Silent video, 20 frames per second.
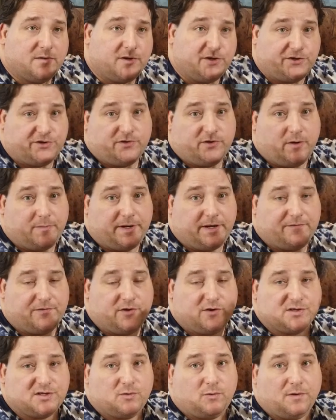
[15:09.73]
I mean, if
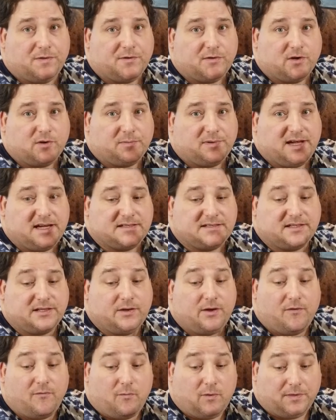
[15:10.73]
you're using one third of plastic,
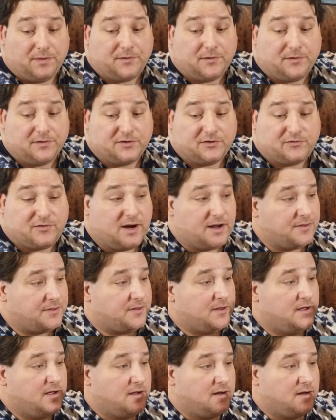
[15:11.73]
you have one third the strength,